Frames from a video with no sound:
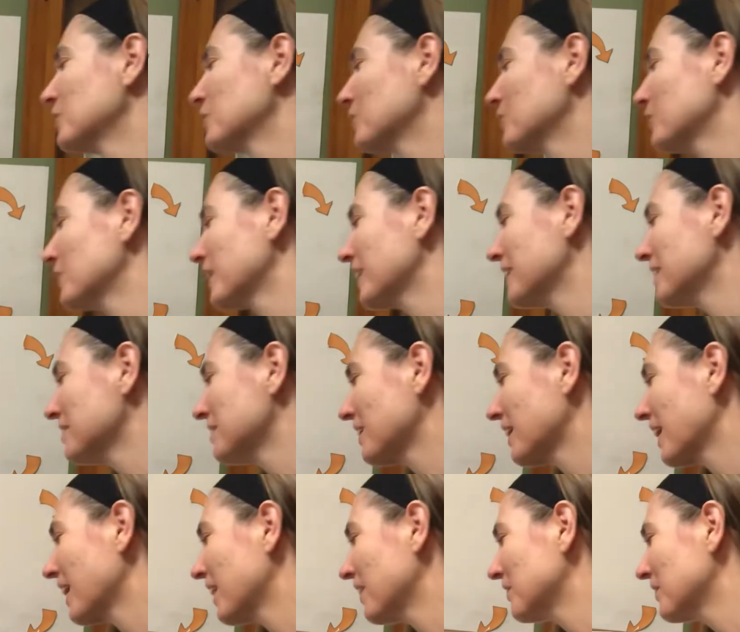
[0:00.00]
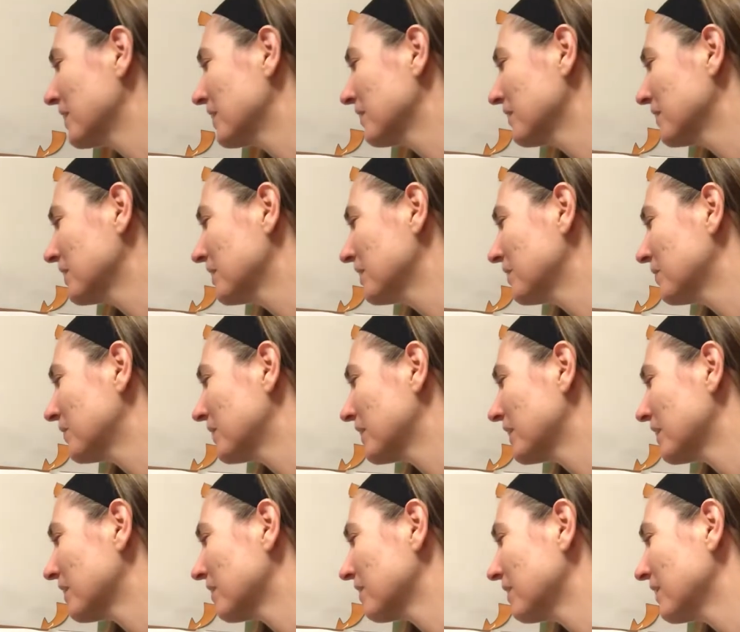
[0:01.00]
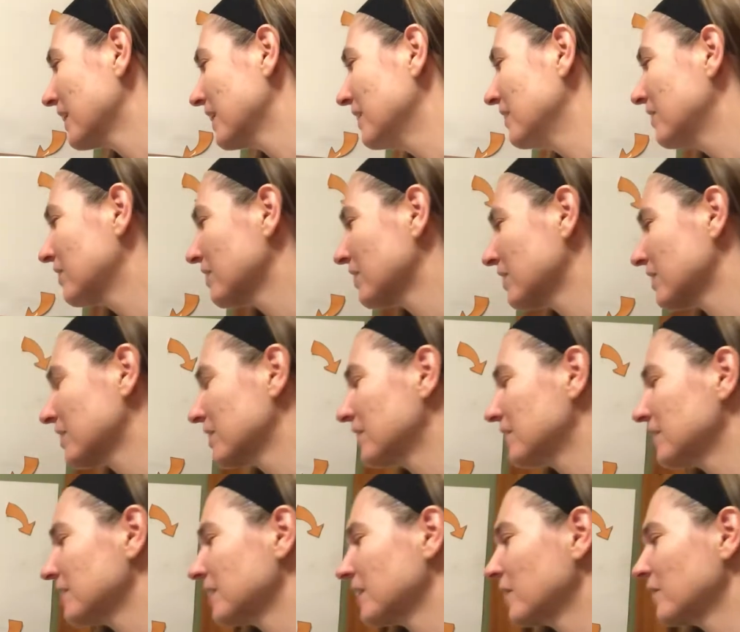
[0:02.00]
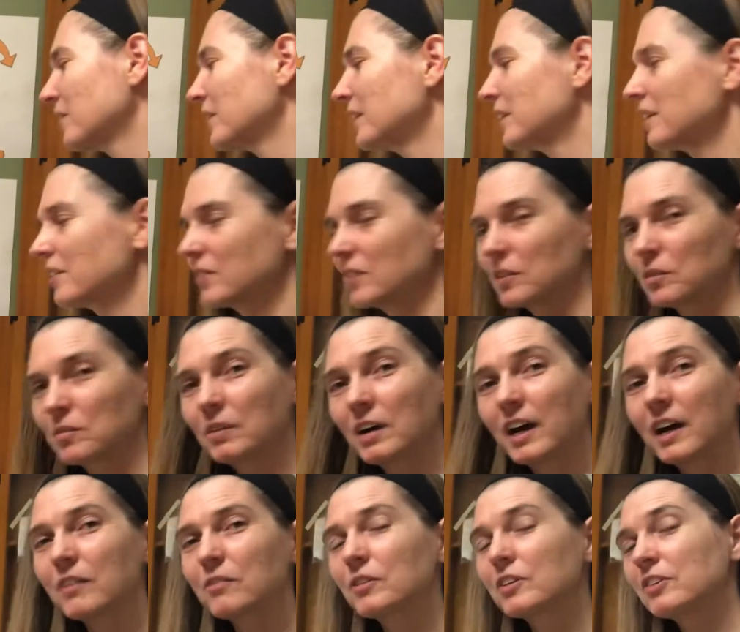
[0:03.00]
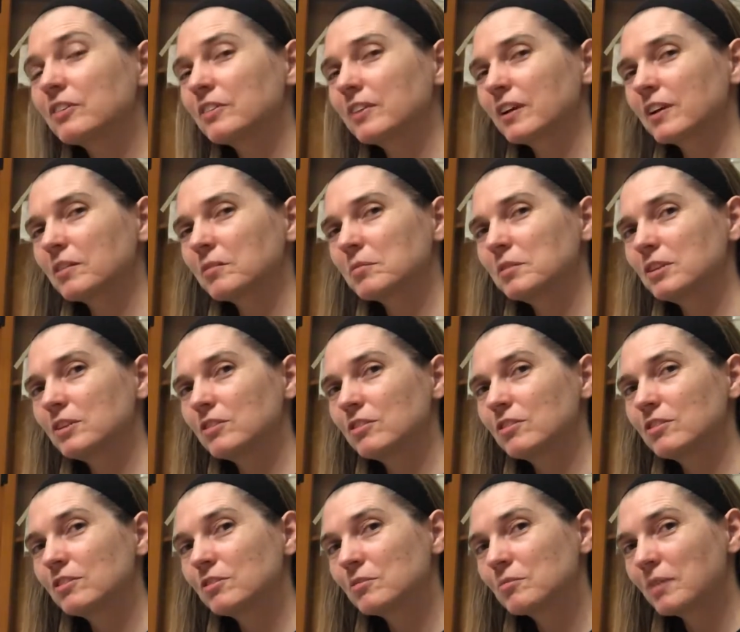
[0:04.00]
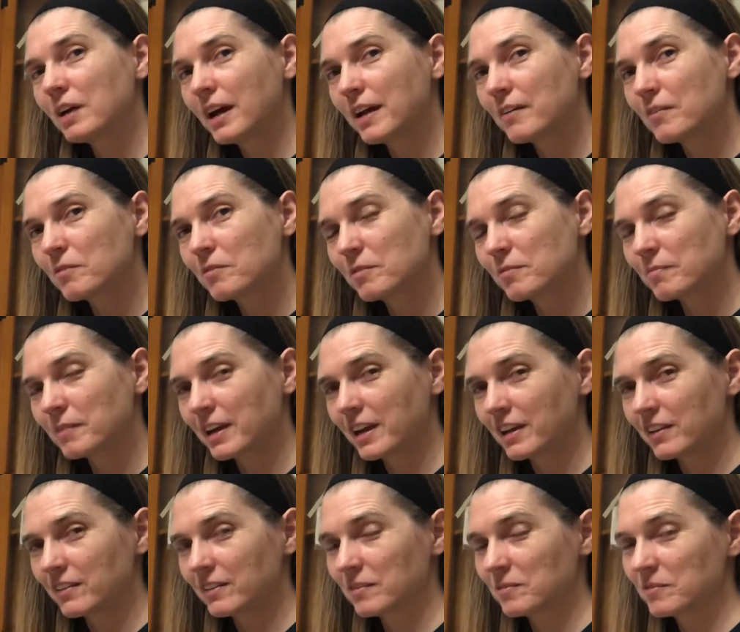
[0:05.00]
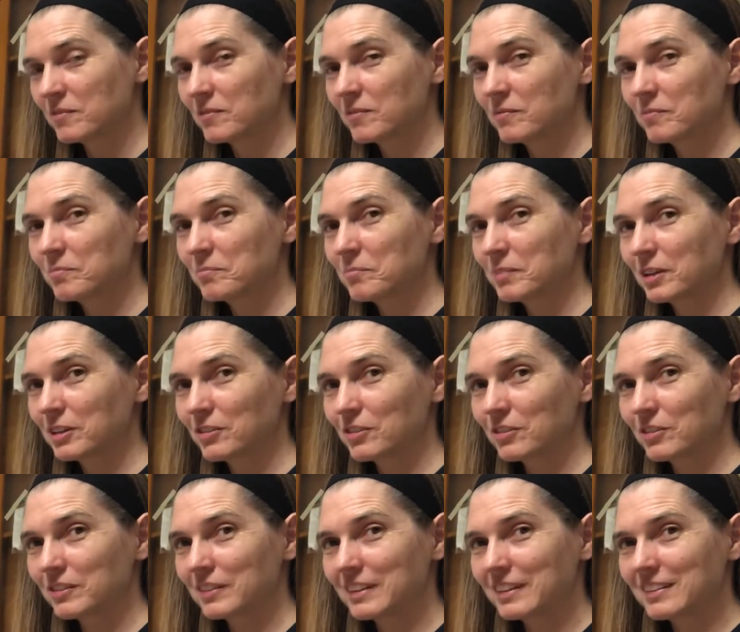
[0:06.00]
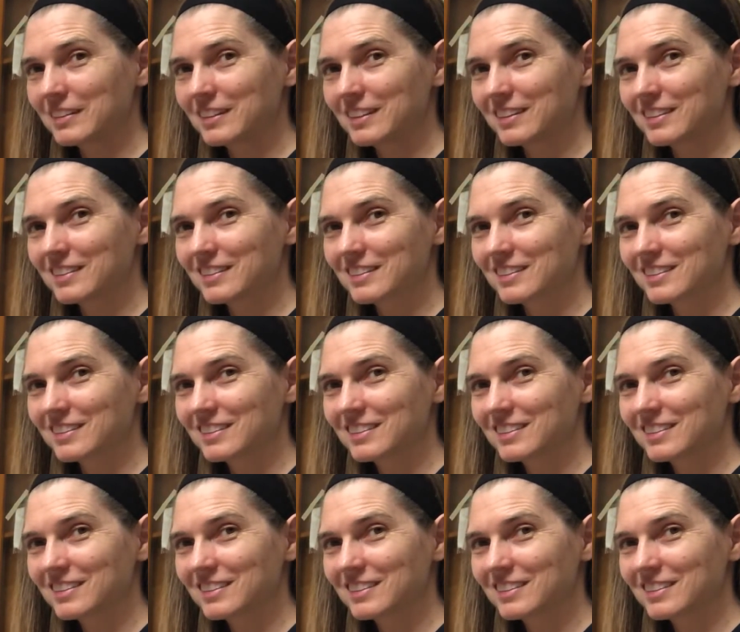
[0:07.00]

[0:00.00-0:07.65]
Great job. I'm going to put a red circle around my number 1, which tells me to do what with my picture sentence?